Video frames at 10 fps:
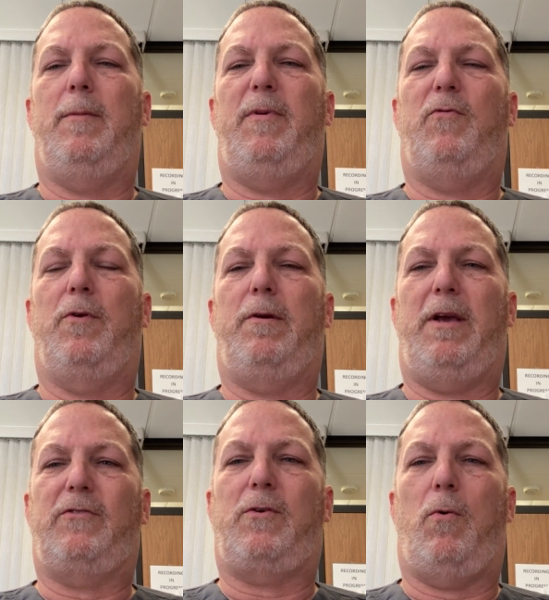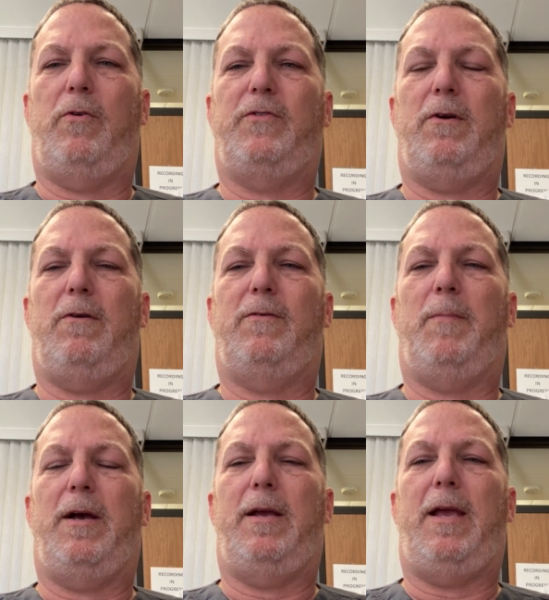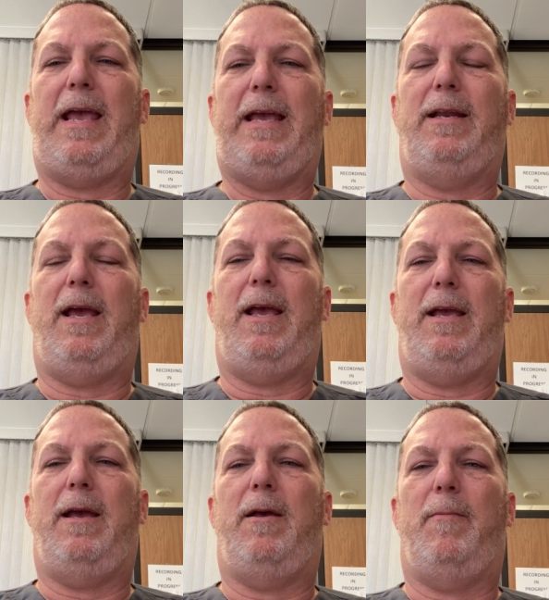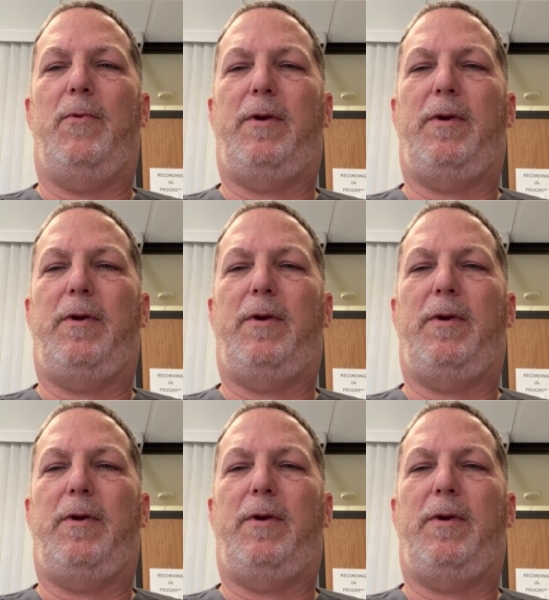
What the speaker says: before your next course starts by 8 a.m.